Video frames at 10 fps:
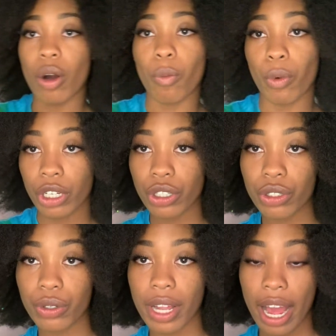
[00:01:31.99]
Once you
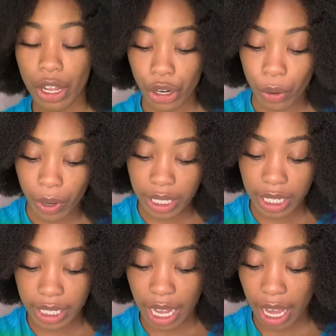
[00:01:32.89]
do that, you're going to
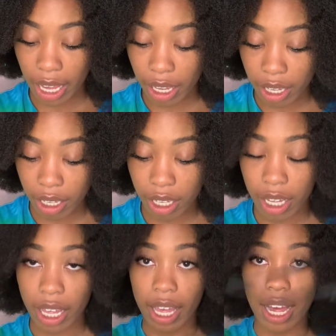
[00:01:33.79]
take
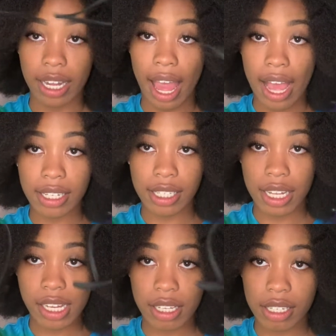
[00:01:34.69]

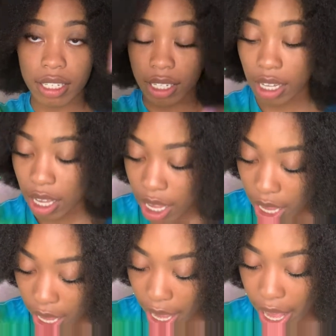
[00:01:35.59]
elastics
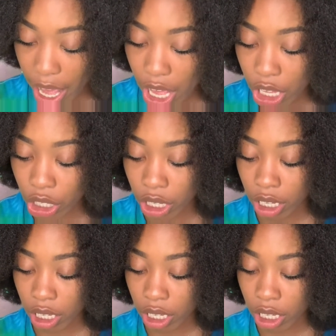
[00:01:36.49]
and